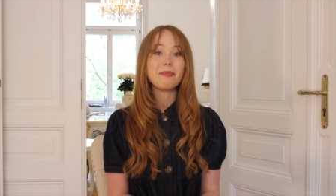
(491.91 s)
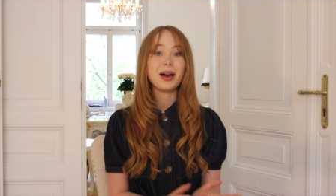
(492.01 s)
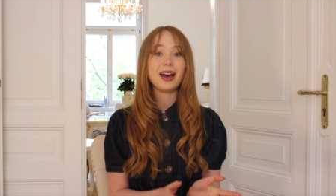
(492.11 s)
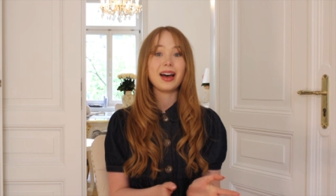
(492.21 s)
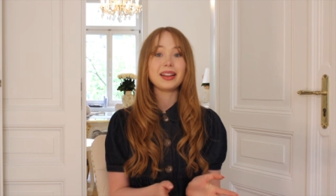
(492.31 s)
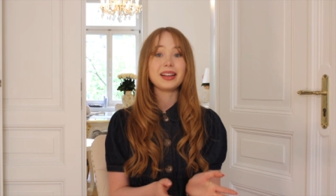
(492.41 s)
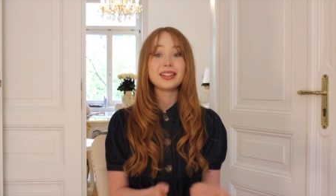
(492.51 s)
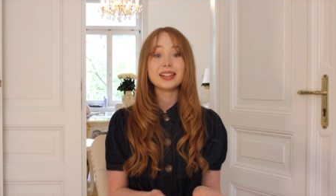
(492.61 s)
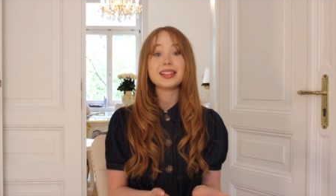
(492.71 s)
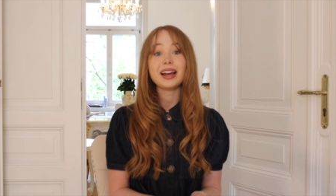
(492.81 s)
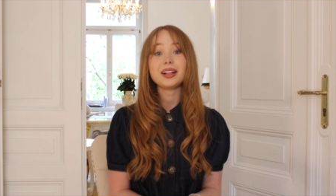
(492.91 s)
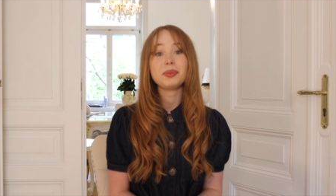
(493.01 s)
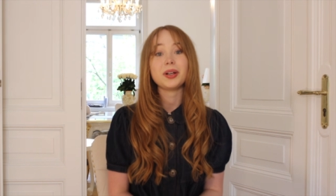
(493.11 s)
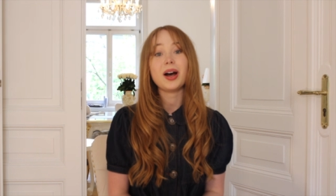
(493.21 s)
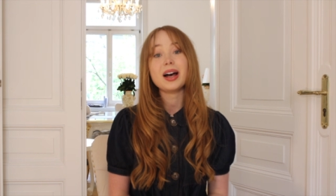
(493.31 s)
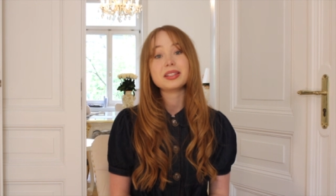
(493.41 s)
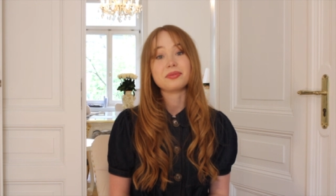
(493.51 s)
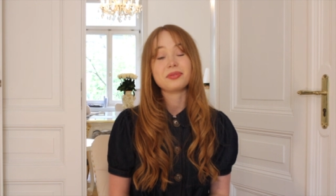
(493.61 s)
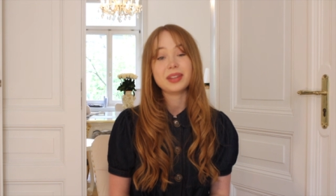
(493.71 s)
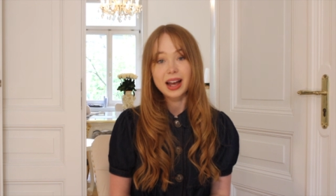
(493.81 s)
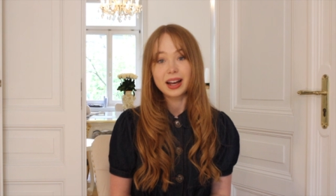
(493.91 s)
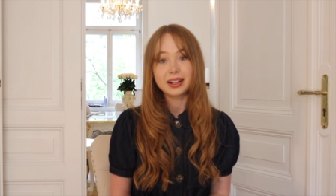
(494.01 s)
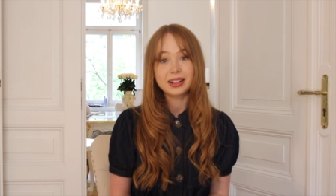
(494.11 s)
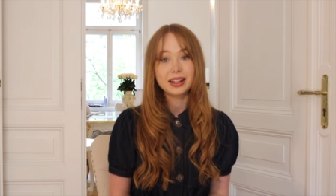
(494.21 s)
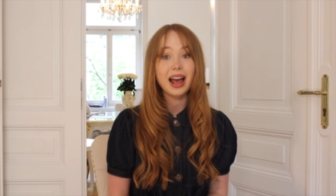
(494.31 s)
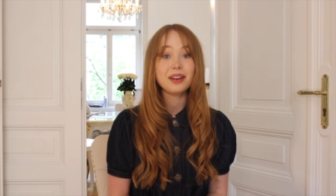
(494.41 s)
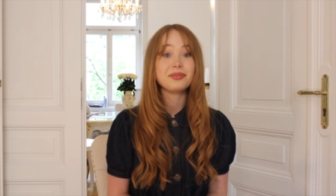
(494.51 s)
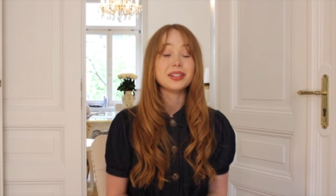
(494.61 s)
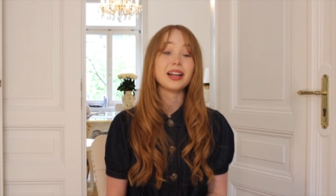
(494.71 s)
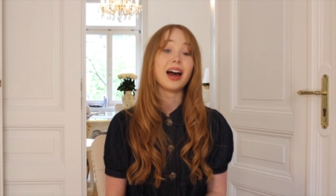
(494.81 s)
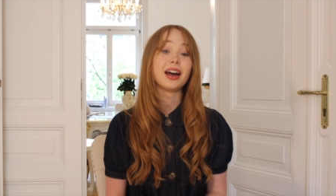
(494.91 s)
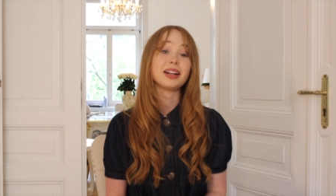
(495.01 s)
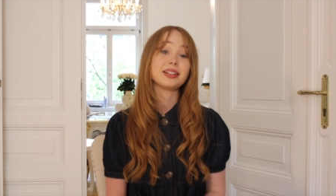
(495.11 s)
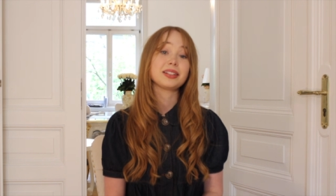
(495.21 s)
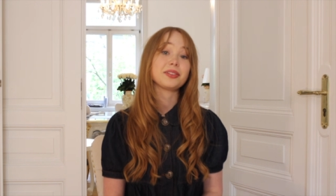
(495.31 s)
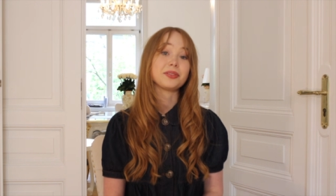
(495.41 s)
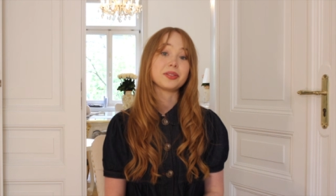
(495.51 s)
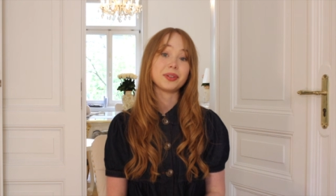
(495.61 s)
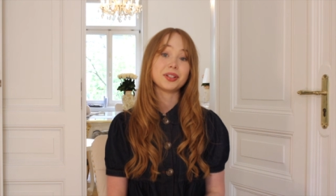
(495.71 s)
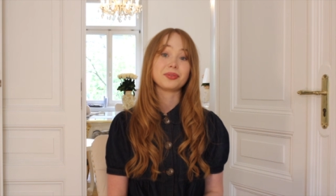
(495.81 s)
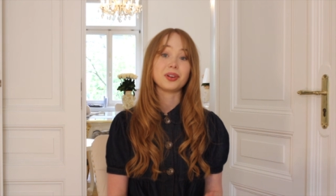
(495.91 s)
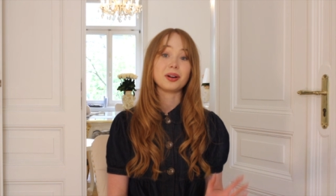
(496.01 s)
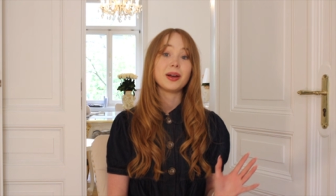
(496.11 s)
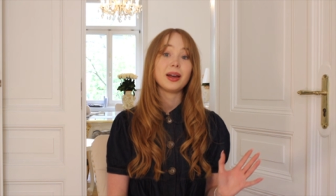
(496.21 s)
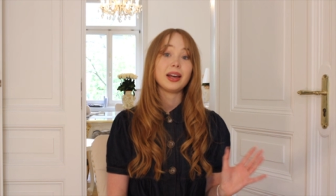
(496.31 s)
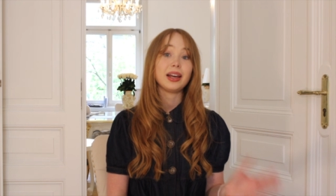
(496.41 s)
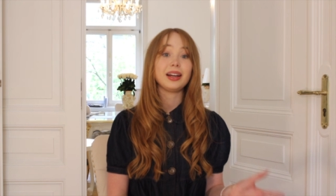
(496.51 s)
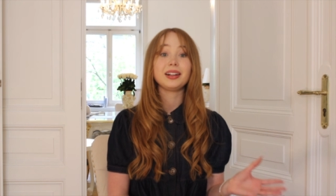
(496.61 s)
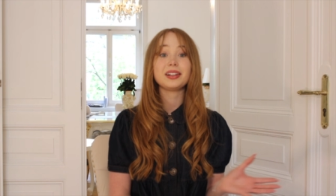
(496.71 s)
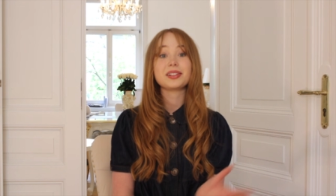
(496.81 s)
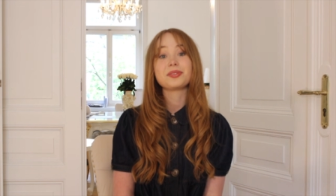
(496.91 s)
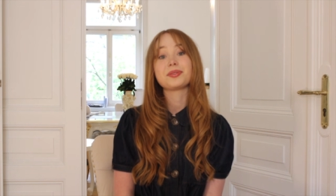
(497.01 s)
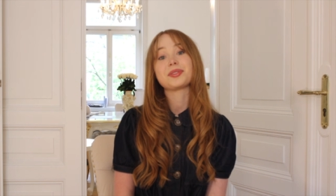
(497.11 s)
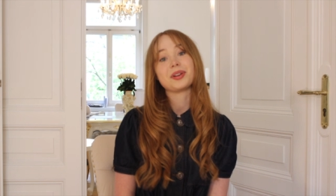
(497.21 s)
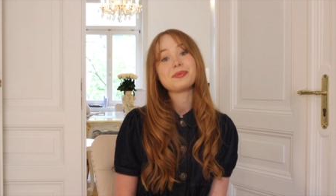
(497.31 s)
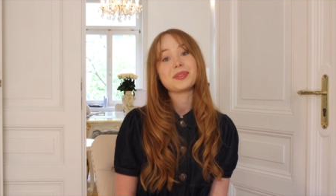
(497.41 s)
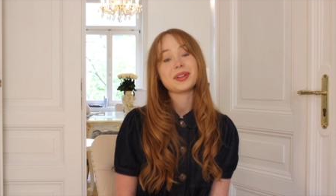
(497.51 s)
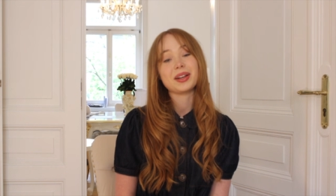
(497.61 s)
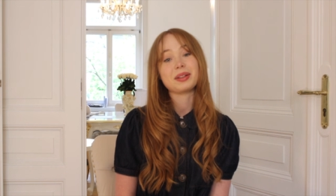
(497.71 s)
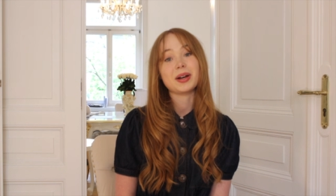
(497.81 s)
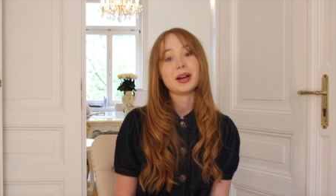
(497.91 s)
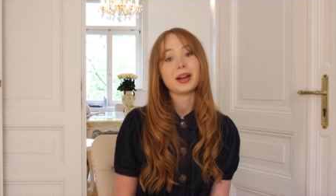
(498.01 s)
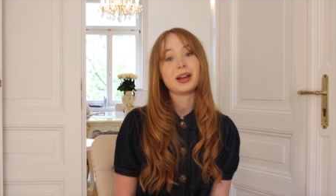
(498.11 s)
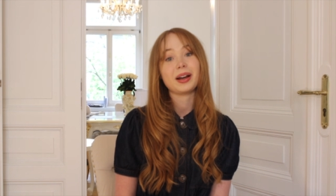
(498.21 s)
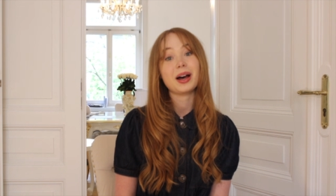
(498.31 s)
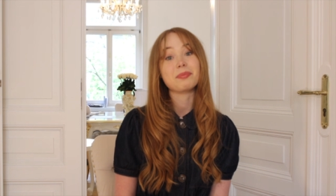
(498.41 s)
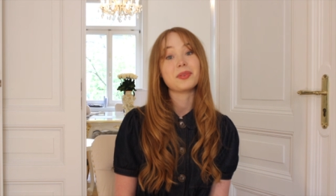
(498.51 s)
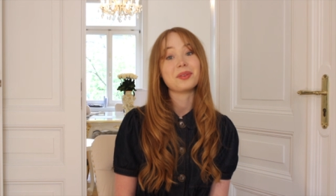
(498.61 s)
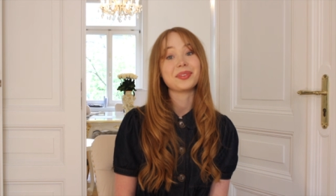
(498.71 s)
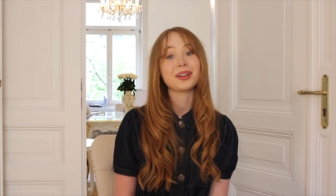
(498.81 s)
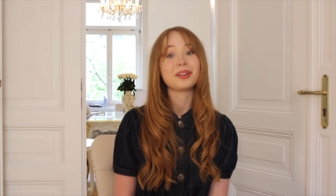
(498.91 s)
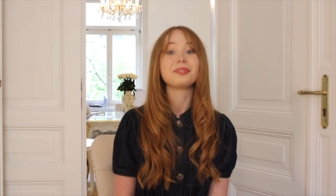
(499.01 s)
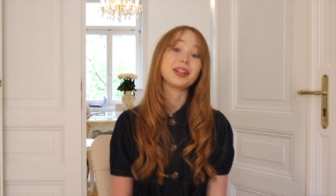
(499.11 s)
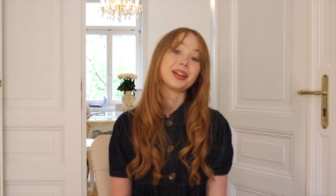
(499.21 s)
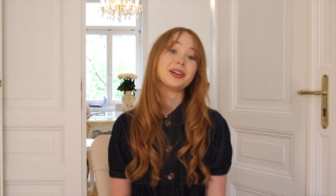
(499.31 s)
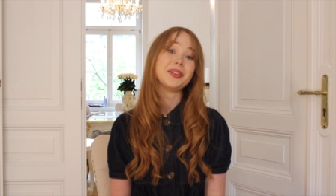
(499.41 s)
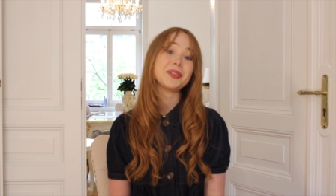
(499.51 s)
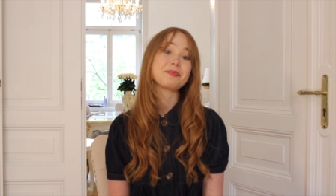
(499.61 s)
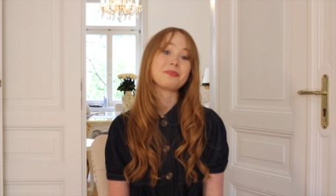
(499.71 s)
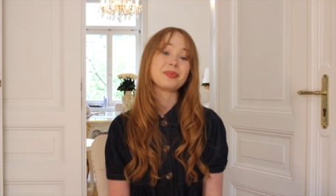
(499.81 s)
But it's exactly because of that that I've decided to switch from English to German in my upcoming videos.